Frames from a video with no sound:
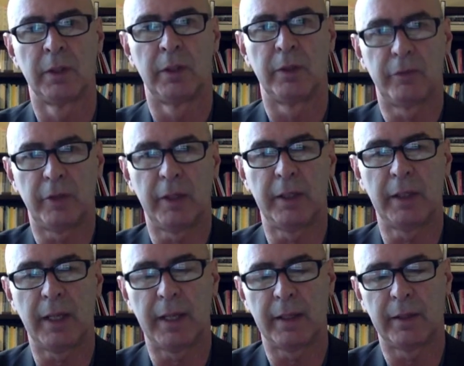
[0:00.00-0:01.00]
you
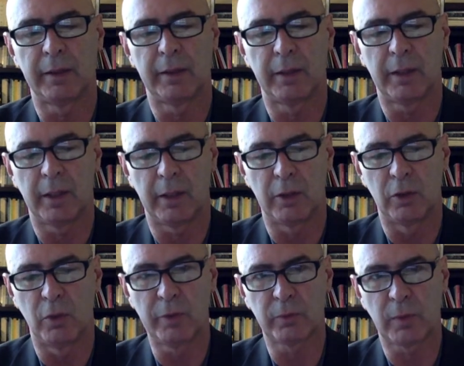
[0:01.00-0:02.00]
see,
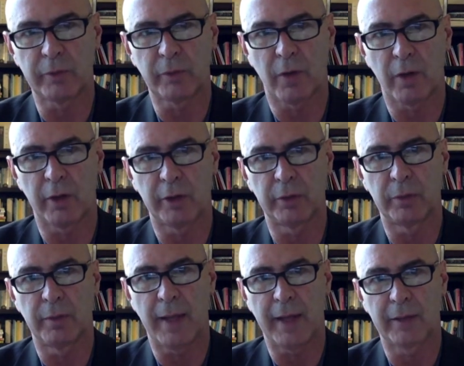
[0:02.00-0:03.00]
Lewis wants to
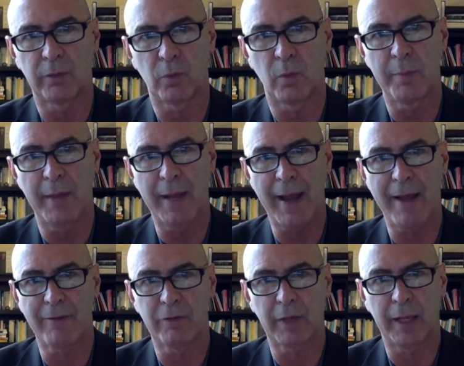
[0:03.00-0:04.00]
argue that we may
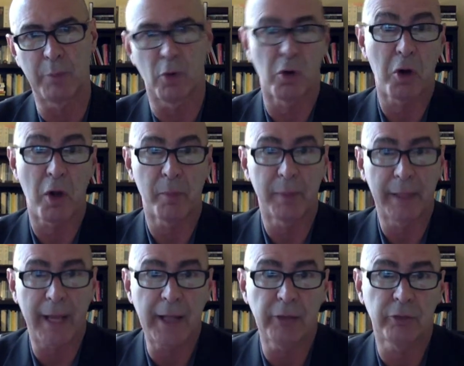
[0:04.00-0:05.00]
have a moral
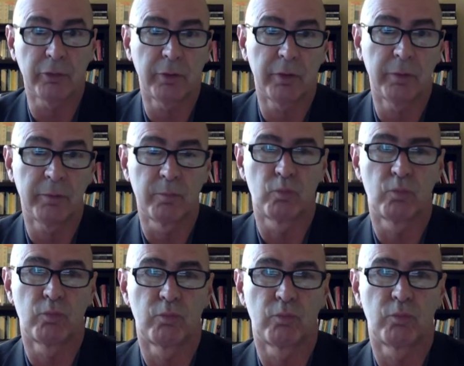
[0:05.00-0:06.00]
obligation
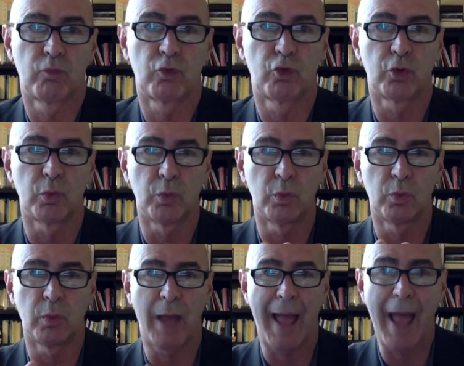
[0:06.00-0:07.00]

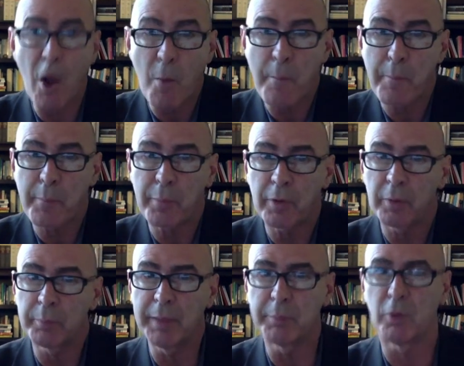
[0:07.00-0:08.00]
to help
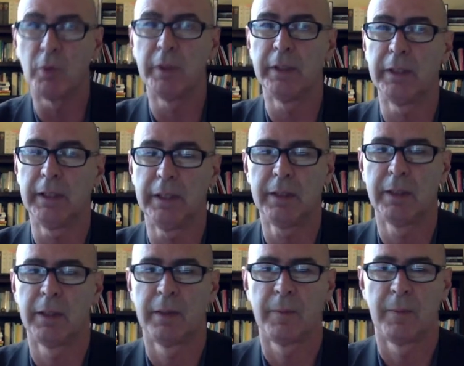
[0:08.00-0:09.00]
people in need,
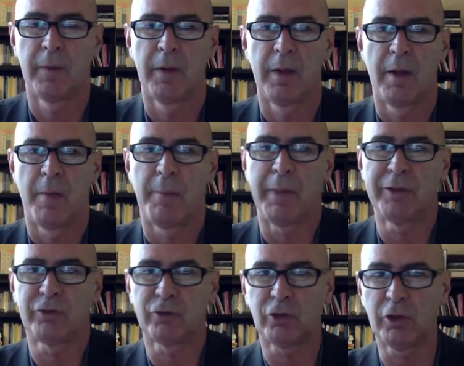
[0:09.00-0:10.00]
but
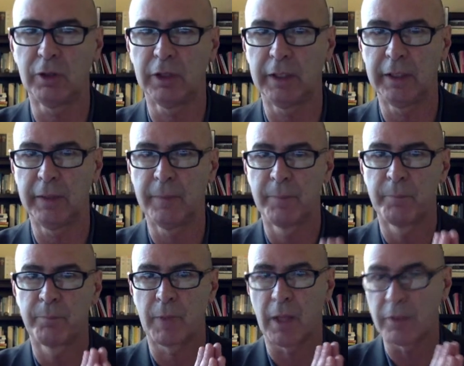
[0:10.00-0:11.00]
certainly
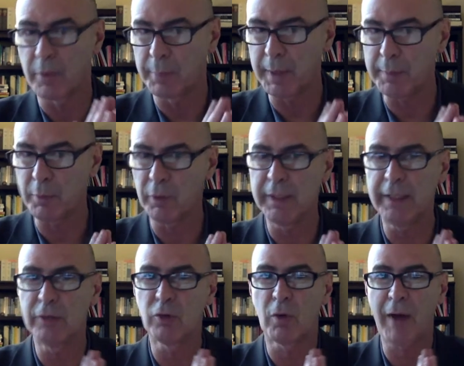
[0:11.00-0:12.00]
the people in
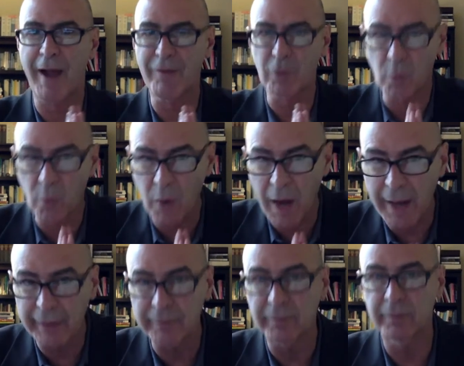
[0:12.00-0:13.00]
need don't have a
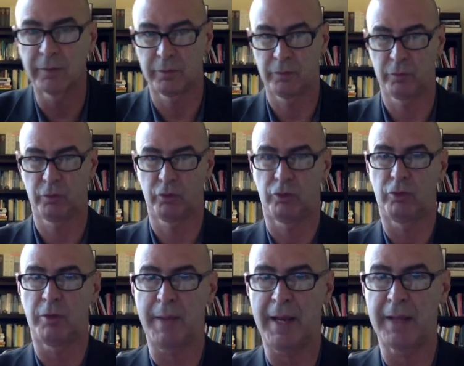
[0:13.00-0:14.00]
right to
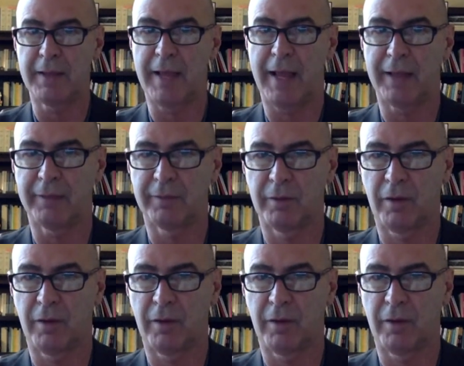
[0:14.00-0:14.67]
demand that.